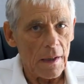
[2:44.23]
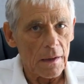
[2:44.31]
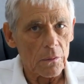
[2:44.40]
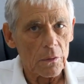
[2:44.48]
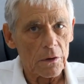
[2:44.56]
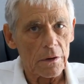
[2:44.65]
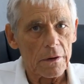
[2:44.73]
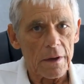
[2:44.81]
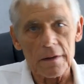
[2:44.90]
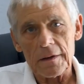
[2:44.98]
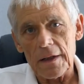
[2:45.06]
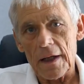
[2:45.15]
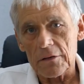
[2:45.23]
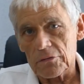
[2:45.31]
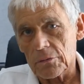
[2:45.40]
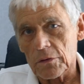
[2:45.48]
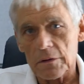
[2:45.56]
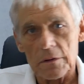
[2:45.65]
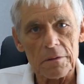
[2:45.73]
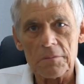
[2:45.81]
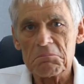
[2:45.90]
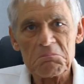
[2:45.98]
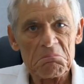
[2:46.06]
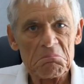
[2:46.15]
L word and the S word.
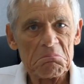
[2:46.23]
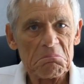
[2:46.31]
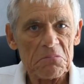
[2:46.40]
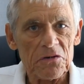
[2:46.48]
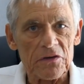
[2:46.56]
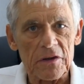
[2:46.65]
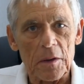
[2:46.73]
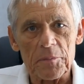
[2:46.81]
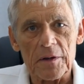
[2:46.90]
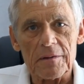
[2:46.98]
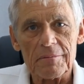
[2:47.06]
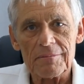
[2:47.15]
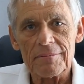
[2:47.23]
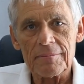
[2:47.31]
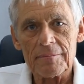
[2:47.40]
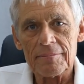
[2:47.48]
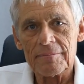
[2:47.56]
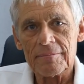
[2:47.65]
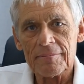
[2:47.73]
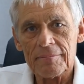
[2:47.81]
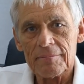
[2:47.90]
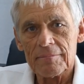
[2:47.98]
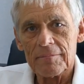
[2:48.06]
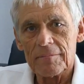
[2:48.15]
Skip
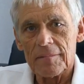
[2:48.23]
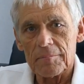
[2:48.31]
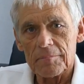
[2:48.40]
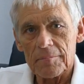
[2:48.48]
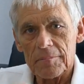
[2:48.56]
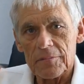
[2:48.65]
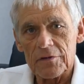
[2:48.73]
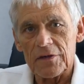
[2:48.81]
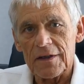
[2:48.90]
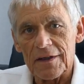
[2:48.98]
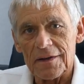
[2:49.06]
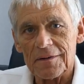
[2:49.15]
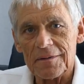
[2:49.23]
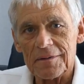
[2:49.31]
it. See ya.